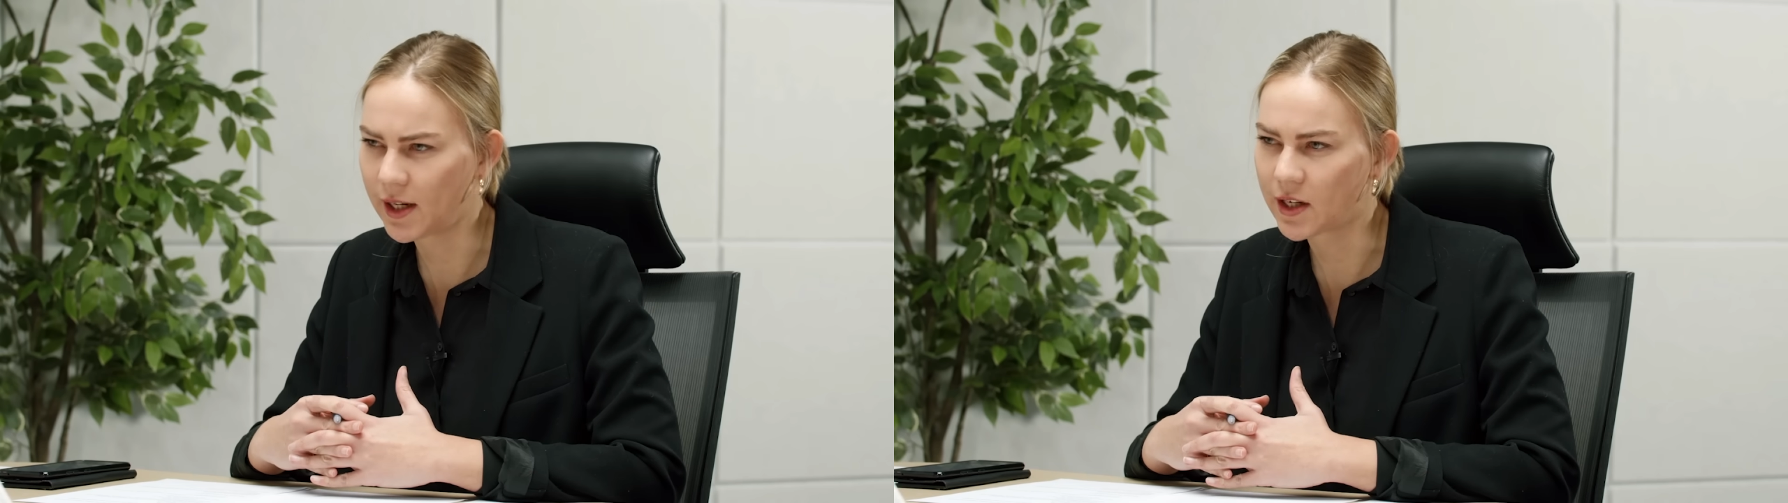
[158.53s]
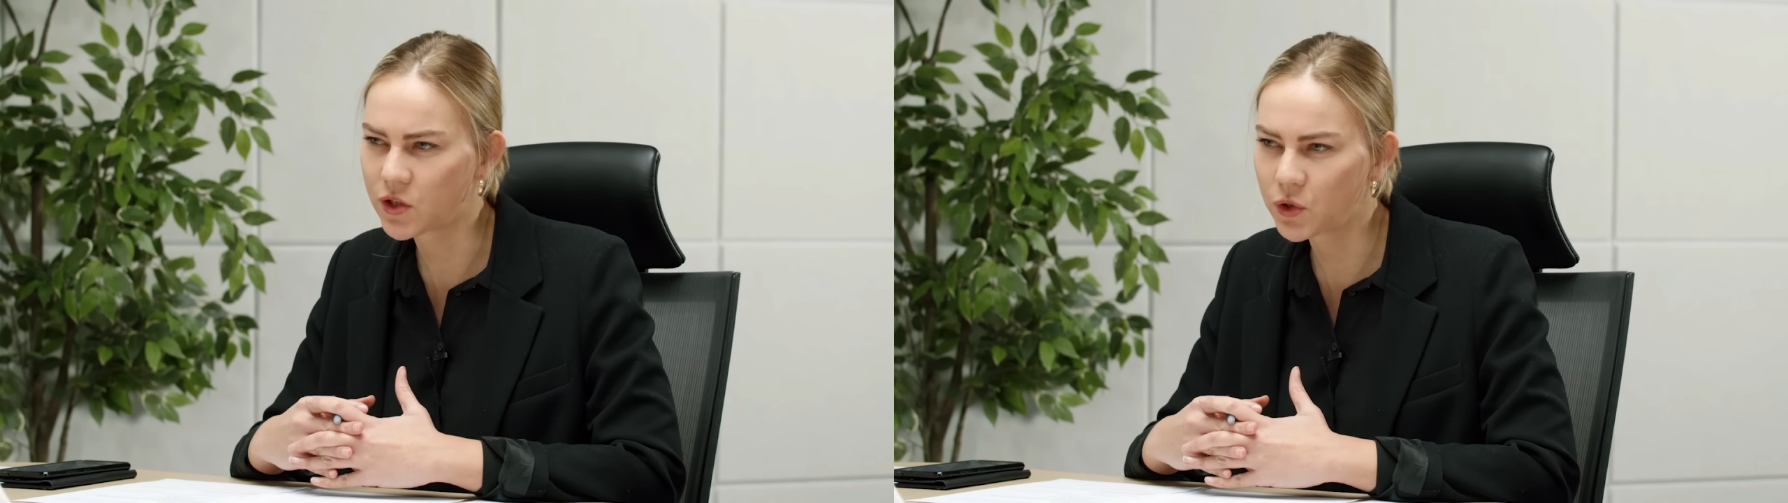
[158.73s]

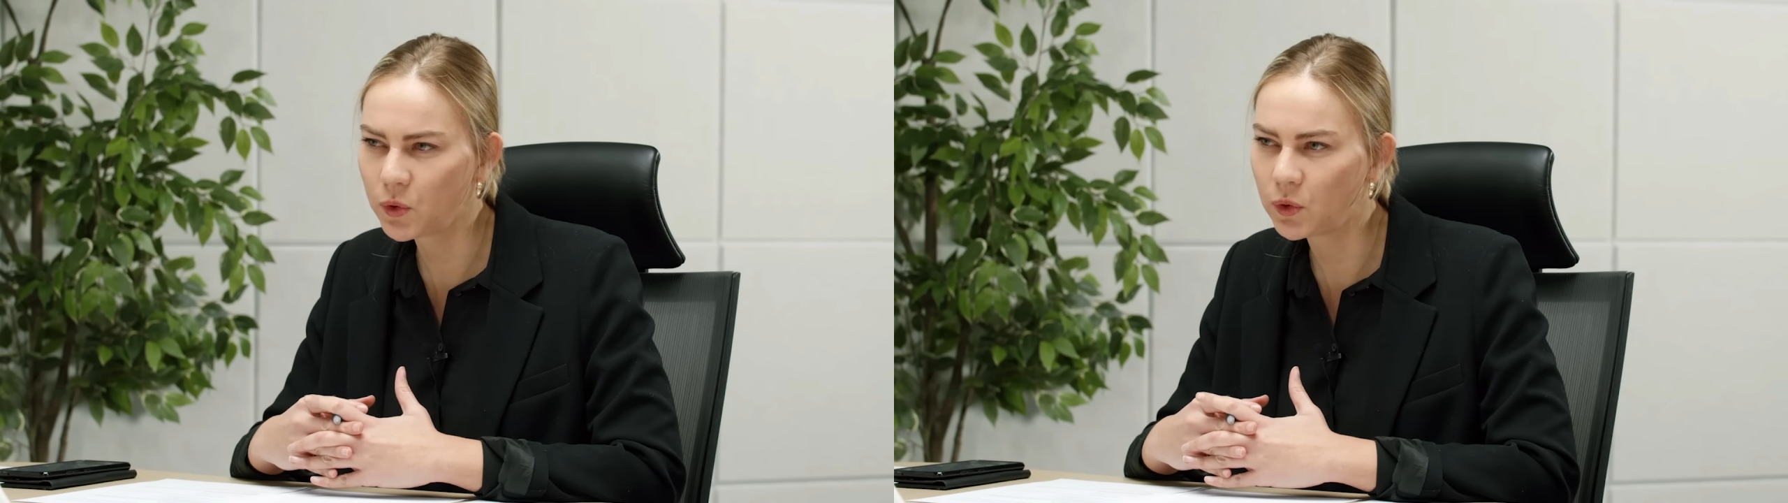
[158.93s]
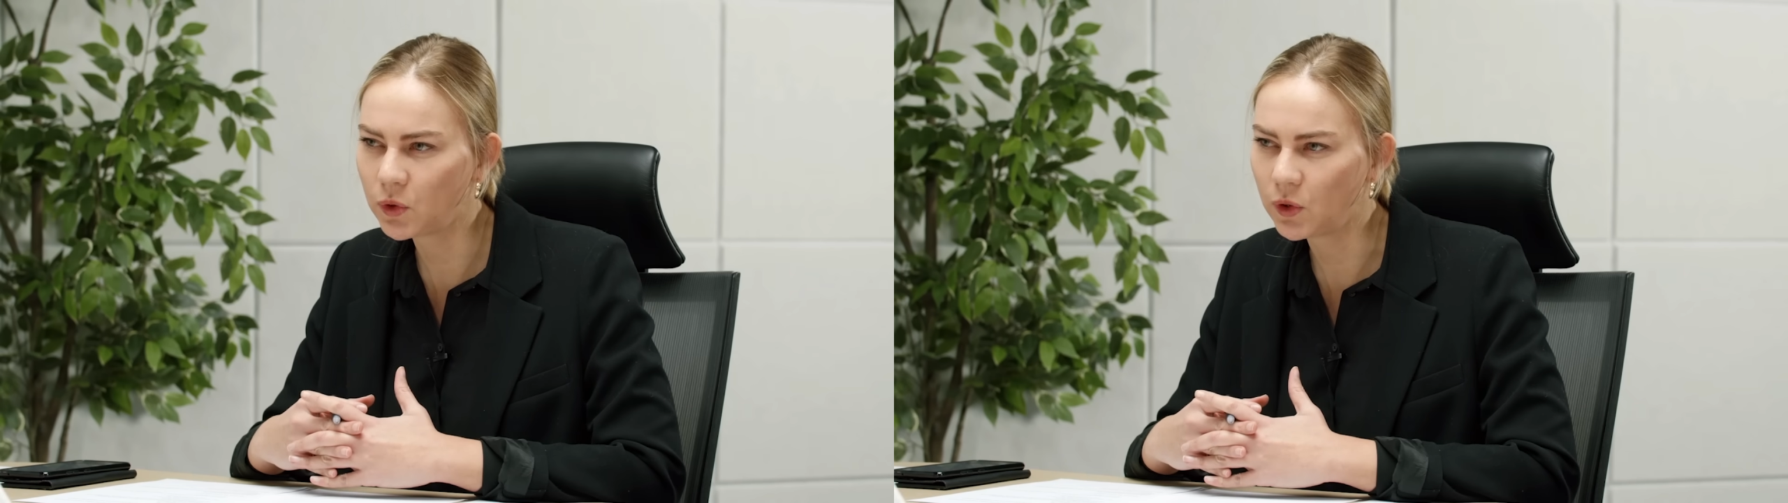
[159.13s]
at
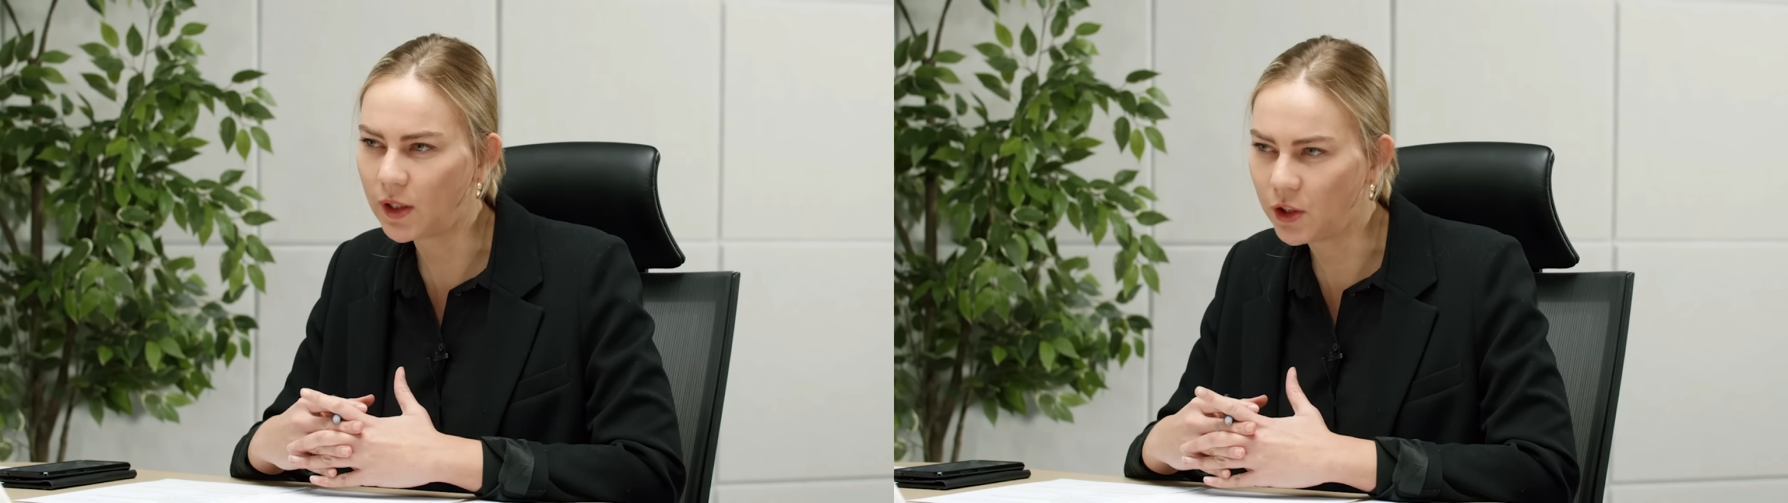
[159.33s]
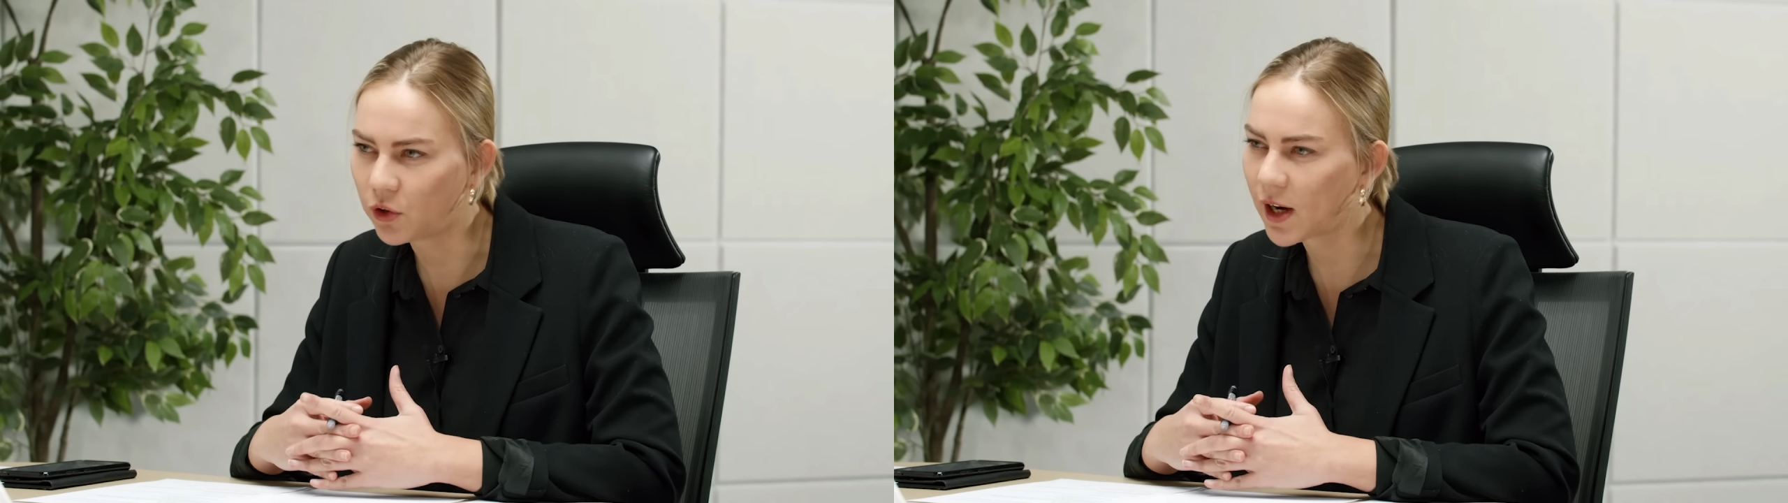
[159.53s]
school
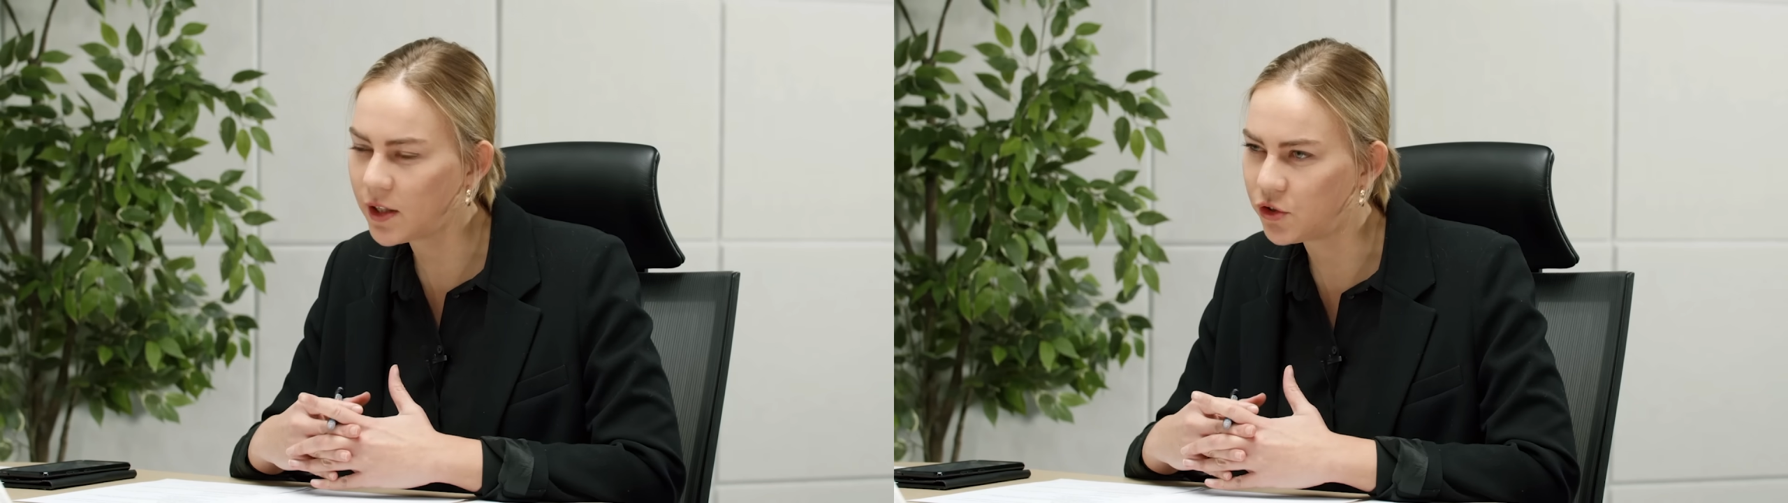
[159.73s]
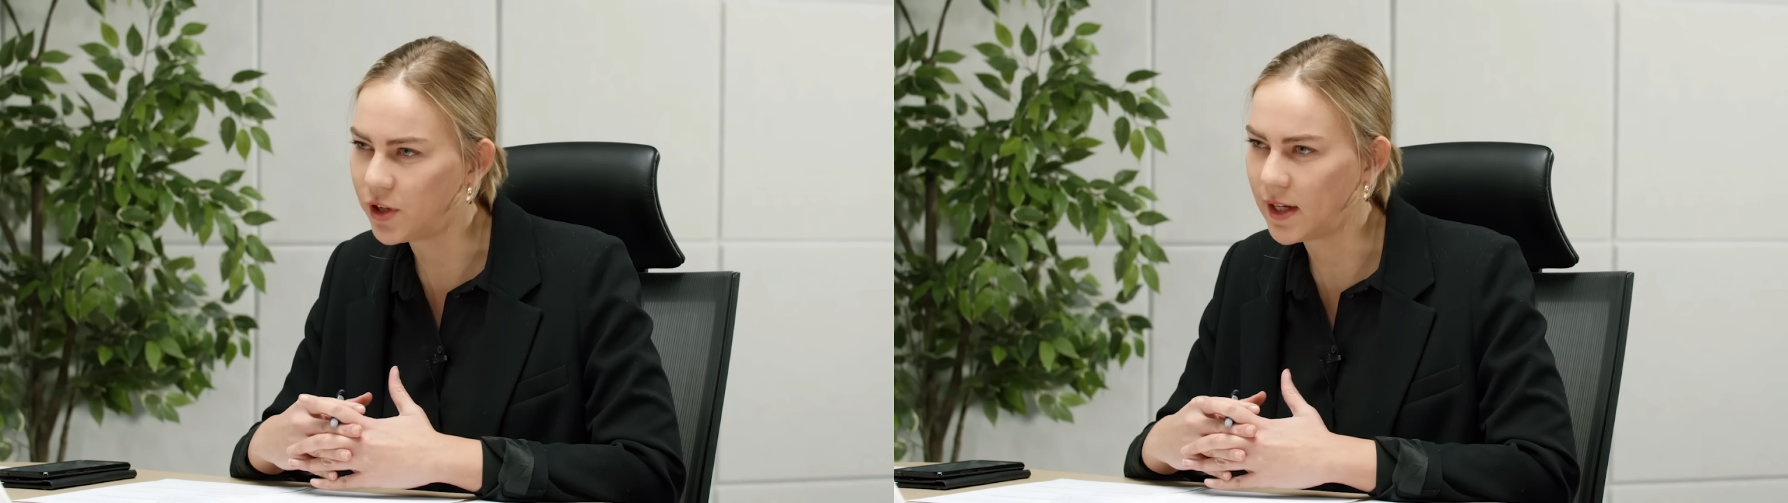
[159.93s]
in your
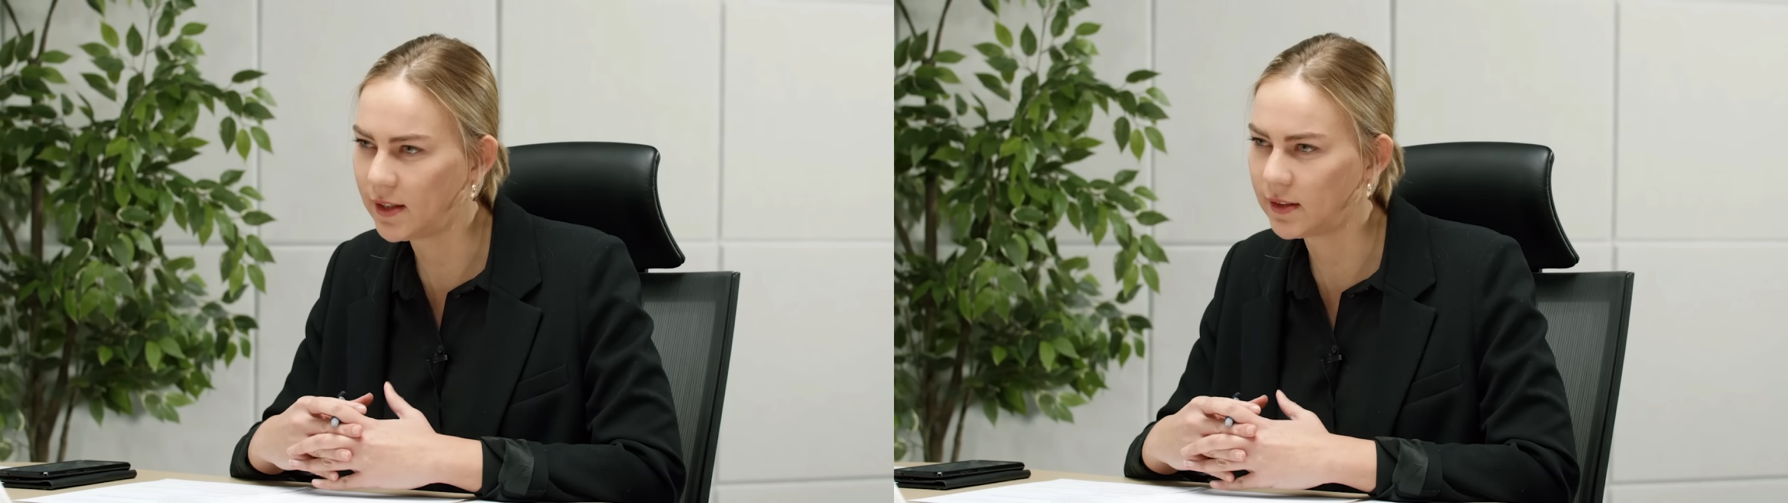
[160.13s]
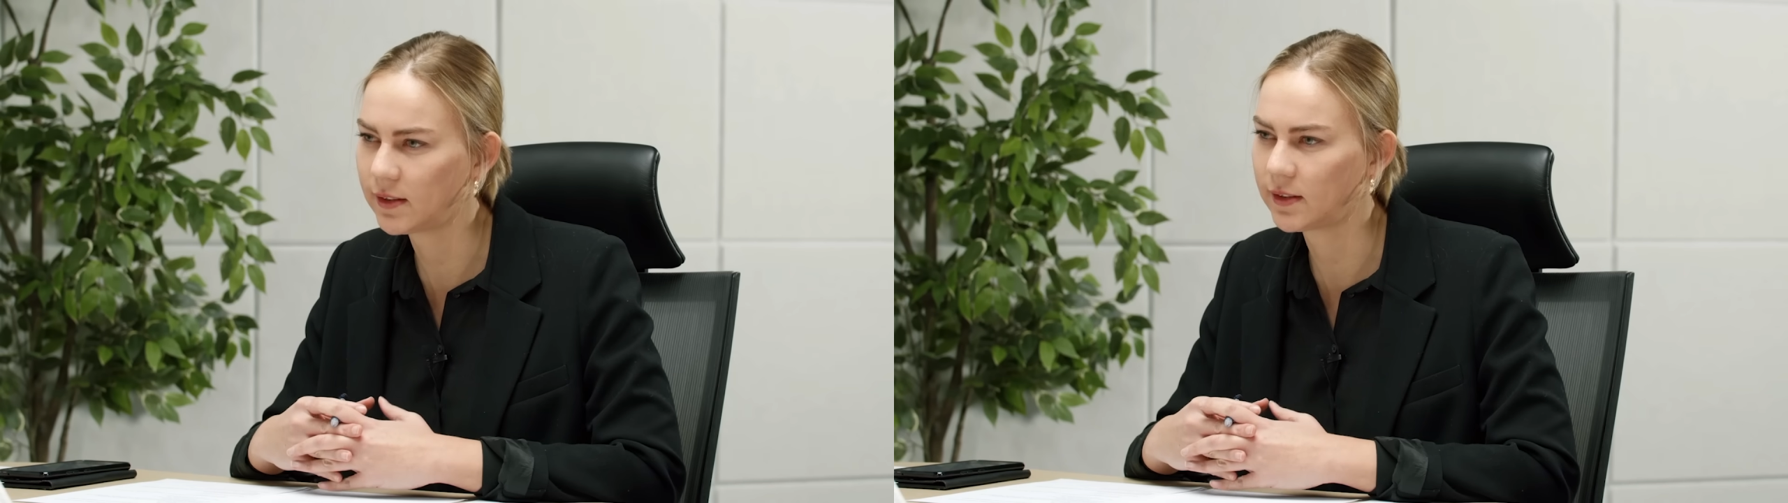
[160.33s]
country?